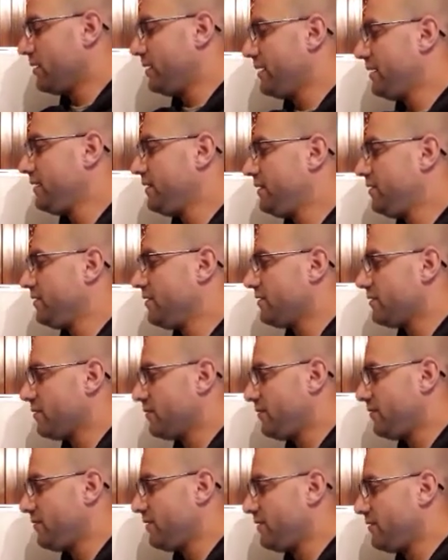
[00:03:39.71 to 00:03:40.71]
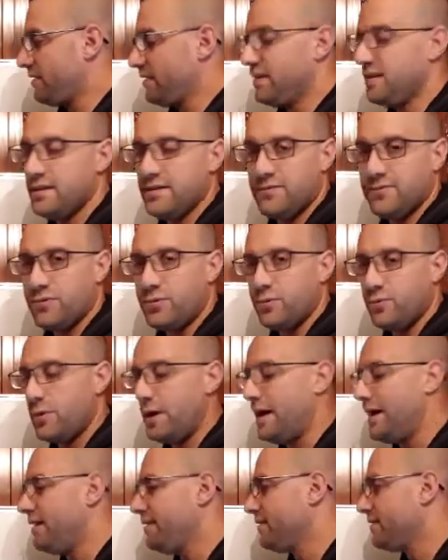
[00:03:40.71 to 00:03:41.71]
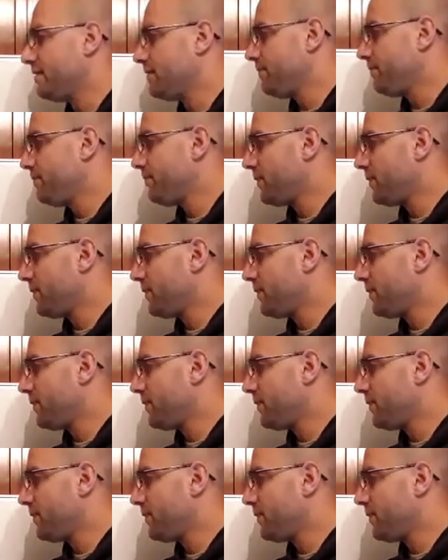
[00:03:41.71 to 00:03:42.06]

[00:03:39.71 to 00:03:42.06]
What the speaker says: heat the surface in different ways.